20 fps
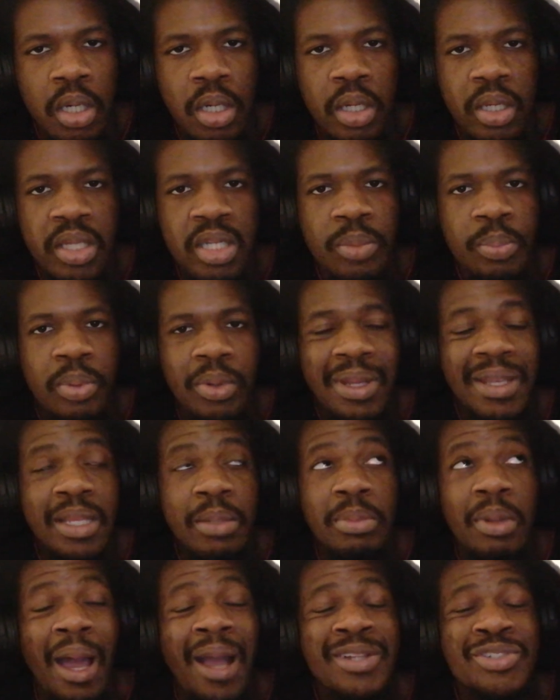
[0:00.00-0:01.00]
Uh, in the
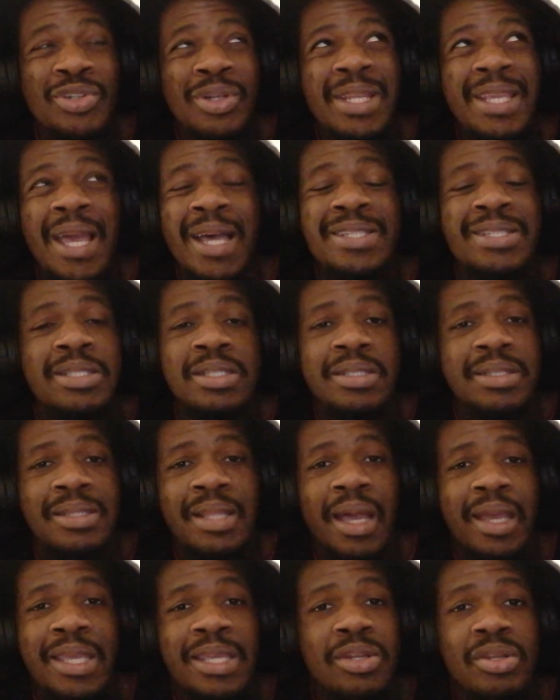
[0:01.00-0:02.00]
he, actually he
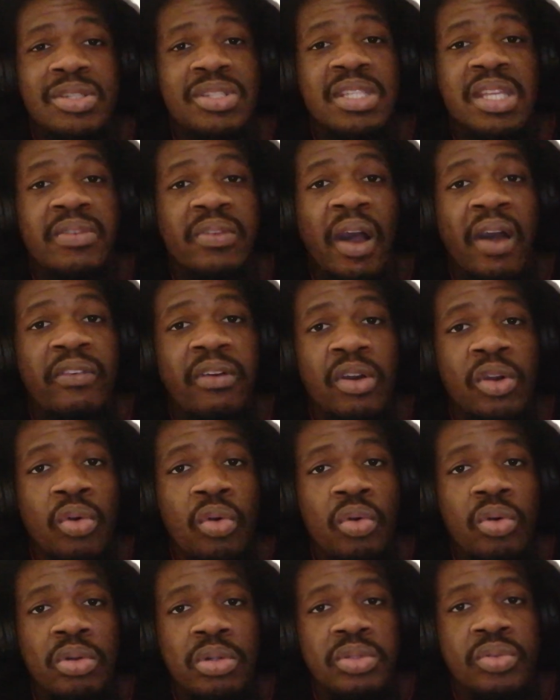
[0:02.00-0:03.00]
hasn't he doesn't even have a
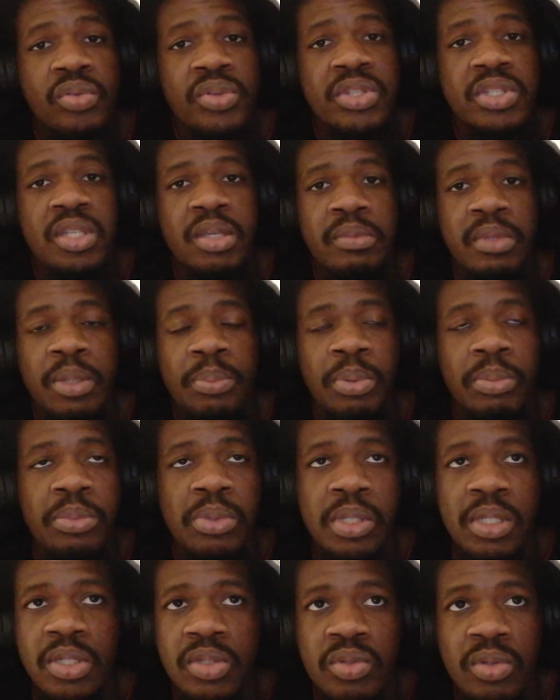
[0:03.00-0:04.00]
goal to his name in the
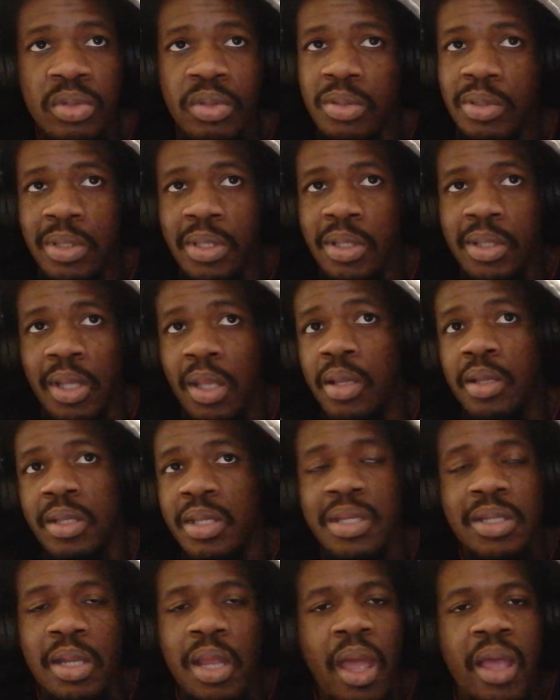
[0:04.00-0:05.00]
Premier League. So he,
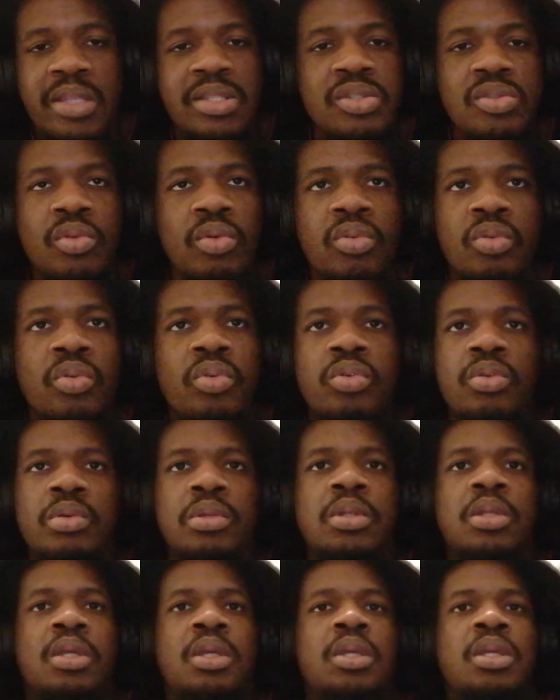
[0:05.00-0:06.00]
he has no
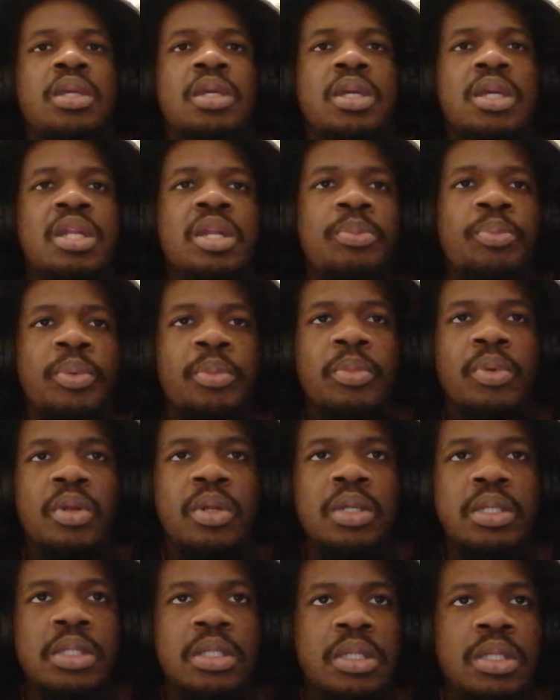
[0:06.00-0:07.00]
goal in the
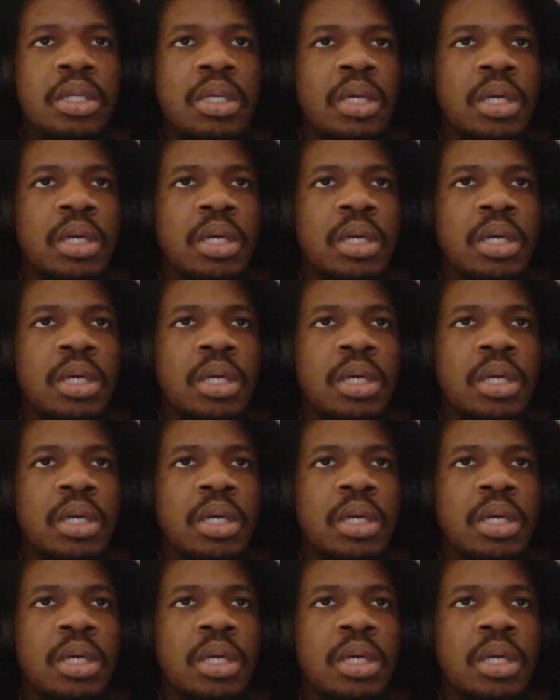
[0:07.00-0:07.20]
Premier League.